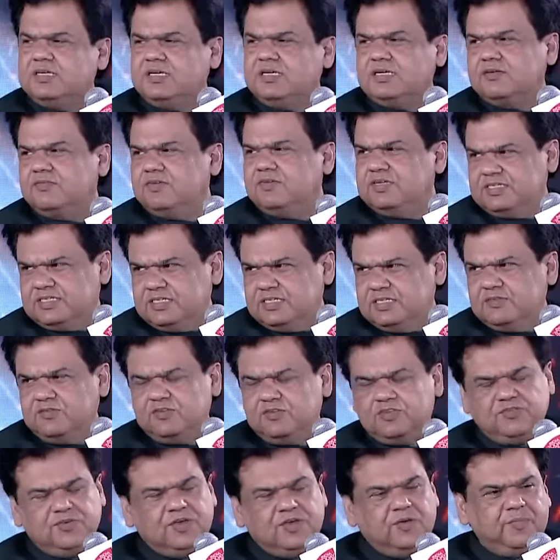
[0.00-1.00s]
interventions
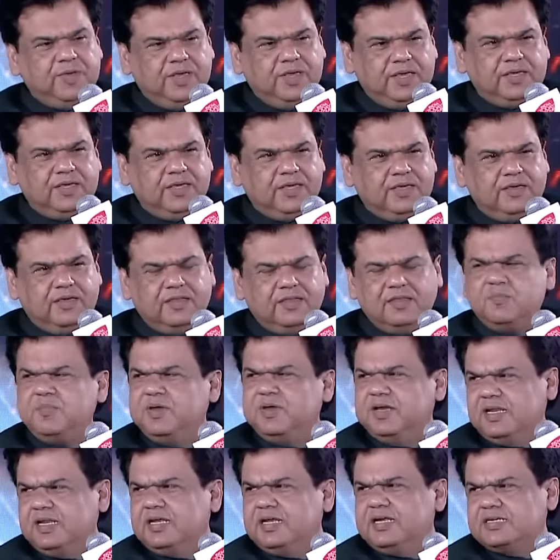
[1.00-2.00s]
which we are making in the
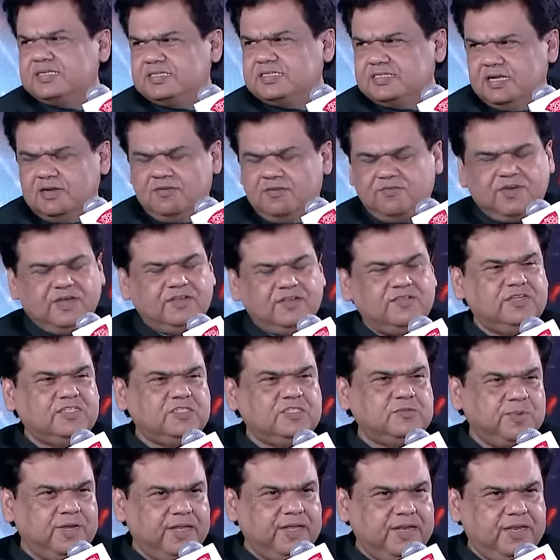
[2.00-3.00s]
beginning itself, I was
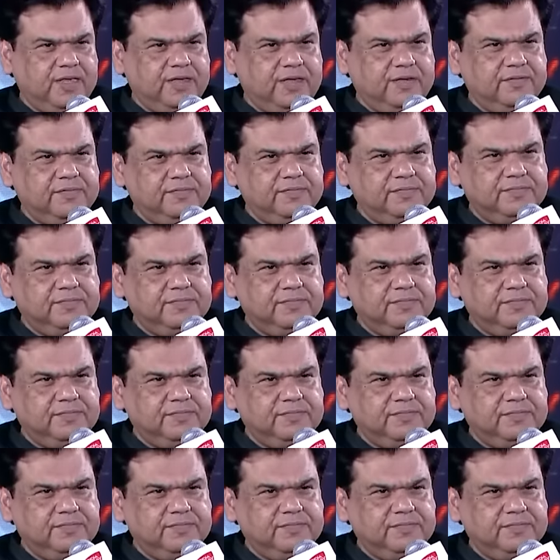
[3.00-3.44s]
explaining,